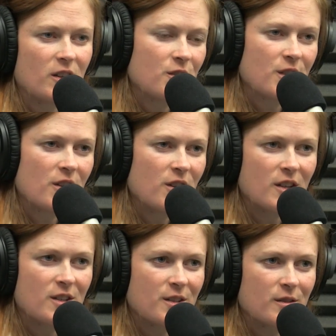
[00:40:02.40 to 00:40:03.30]
like you said,
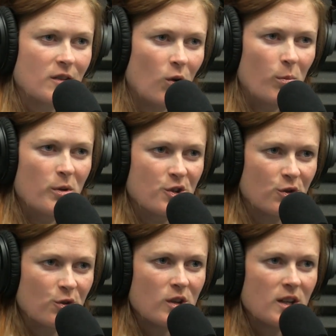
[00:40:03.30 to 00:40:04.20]
think it's a whole bunch of
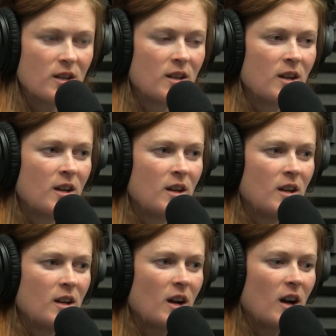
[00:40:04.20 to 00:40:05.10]
hooey. Right.
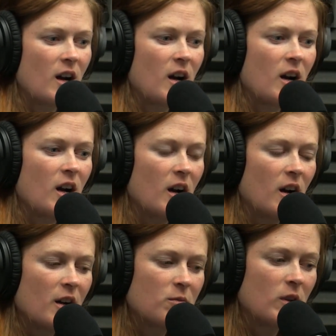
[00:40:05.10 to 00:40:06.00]

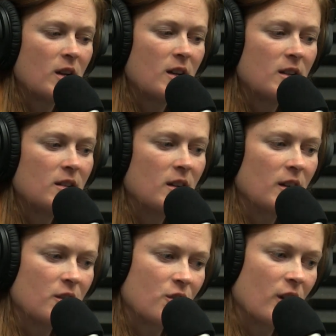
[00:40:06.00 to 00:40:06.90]
I read it and
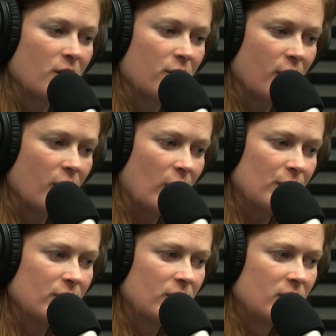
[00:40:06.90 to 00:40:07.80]
I try and figure
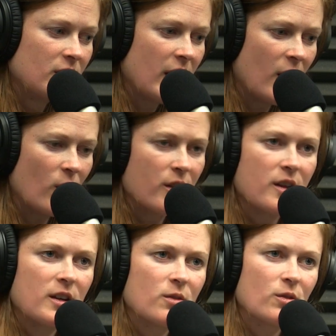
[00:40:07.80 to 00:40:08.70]
out how I
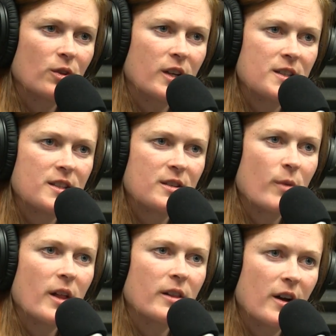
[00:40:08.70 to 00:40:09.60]
think it relates to
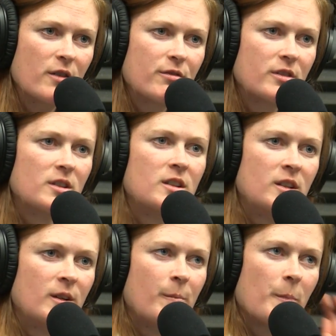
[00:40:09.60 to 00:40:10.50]
my life.
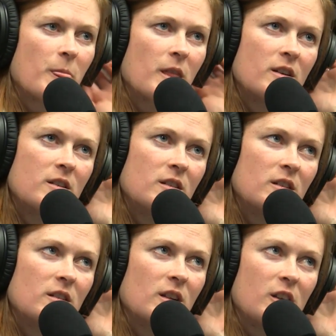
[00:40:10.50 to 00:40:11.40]

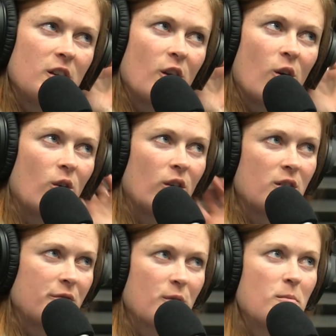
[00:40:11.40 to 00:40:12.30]
And you know,
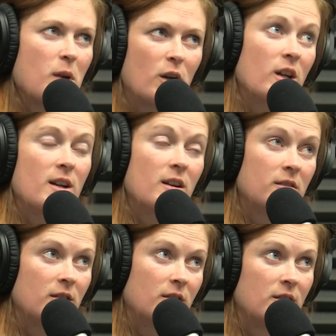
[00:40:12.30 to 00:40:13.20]
if you're married,
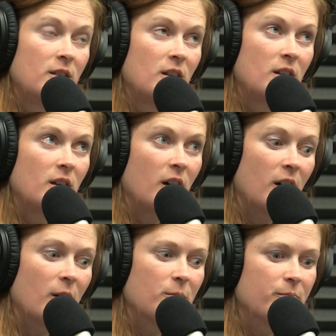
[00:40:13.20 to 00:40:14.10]

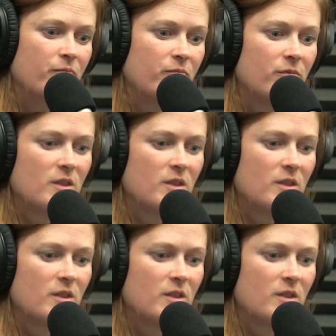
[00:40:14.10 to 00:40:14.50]
um,